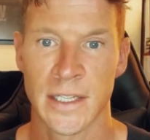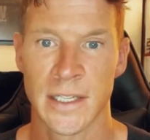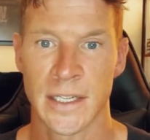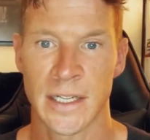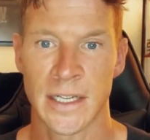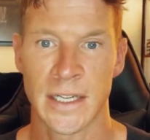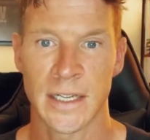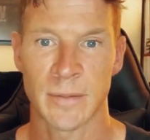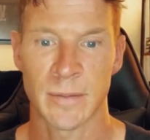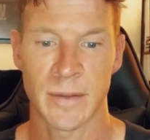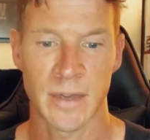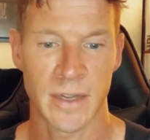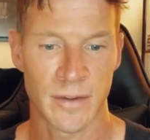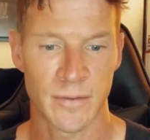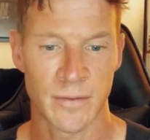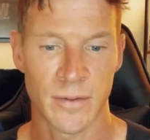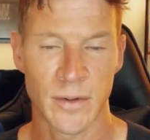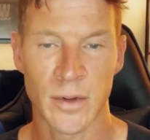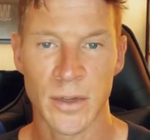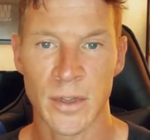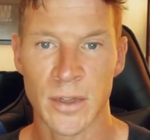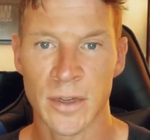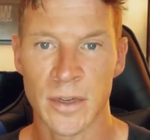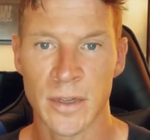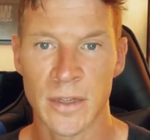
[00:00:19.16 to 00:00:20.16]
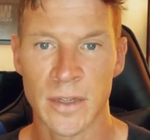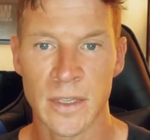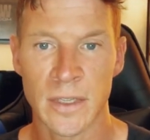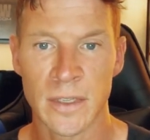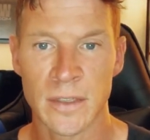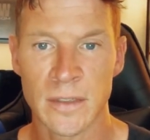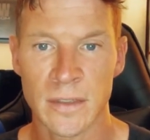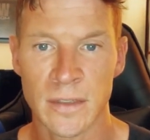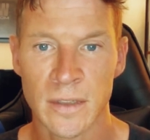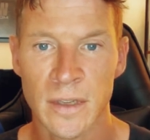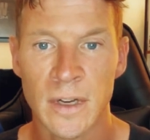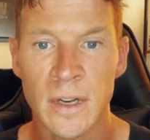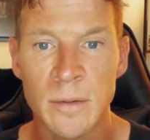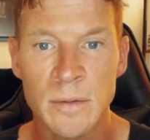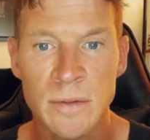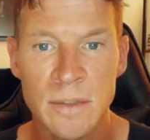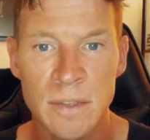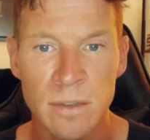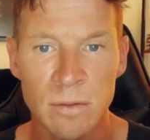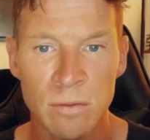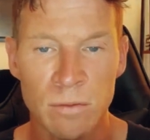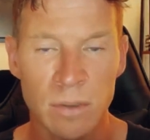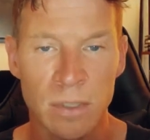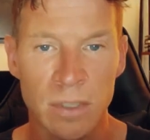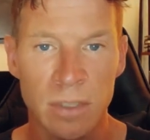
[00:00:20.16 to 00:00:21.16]
I'm not very good at this, and I'm
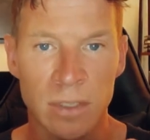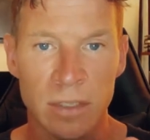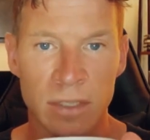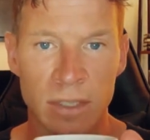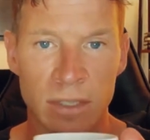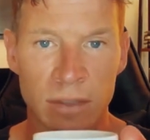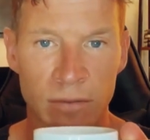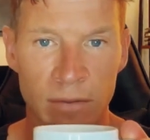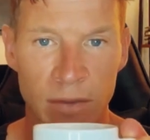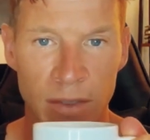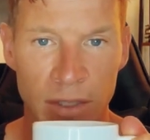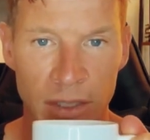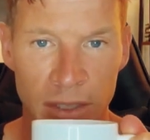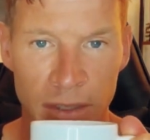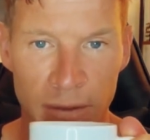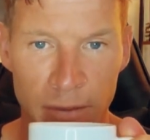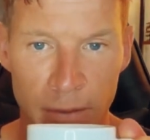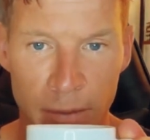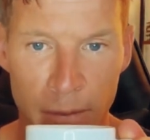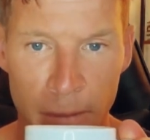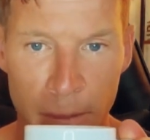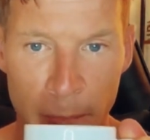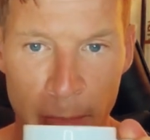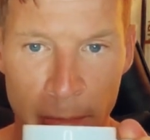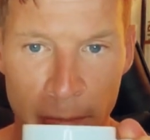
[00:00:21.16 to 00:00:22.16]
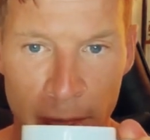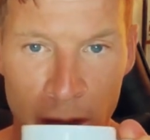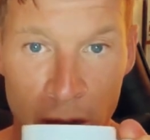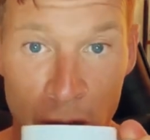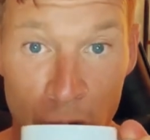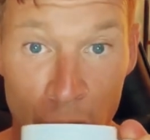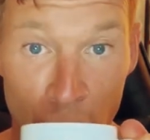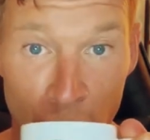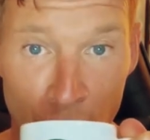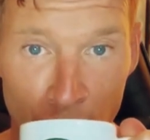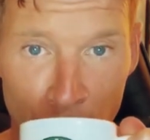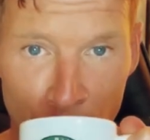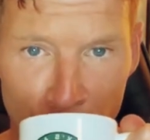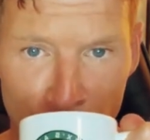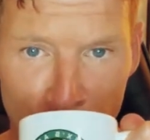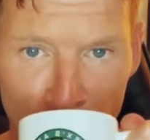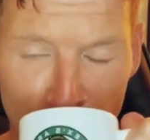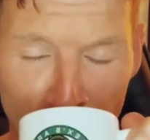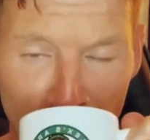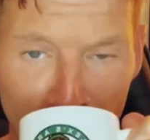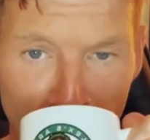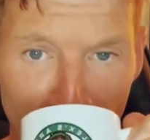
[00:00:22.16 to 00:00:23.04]
still relatively new.